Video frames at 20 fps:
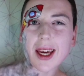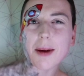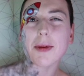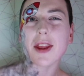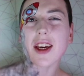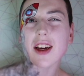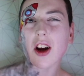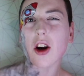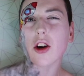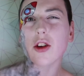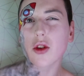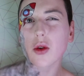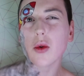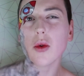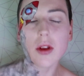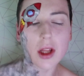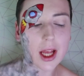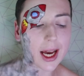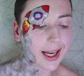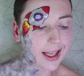Keep the
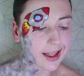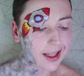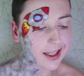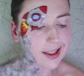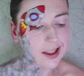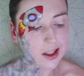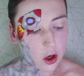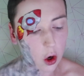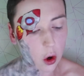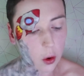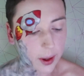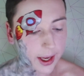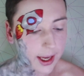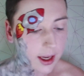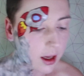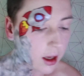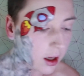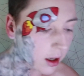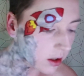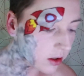cartoon likeness
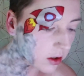going.